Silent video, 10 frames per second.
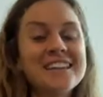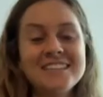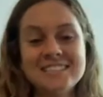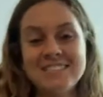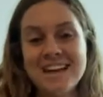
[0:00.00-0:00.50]

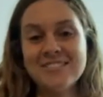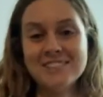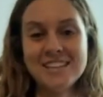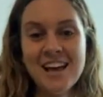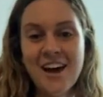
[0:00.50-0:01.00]
This
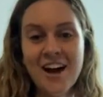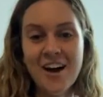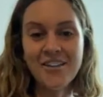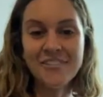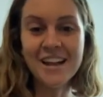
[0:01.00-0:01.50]
sounds
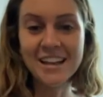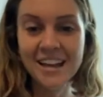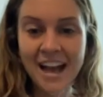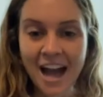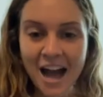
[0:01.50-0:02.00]

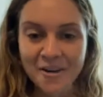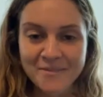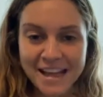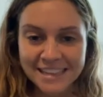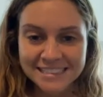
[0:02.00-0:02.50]
already
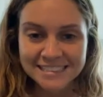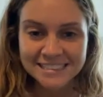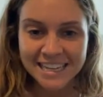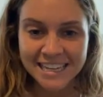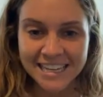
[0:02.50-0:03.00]

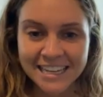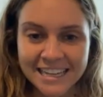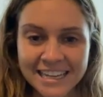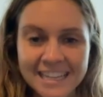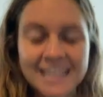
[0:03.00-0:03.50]

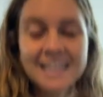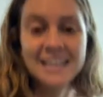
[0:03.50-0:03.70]
amazing.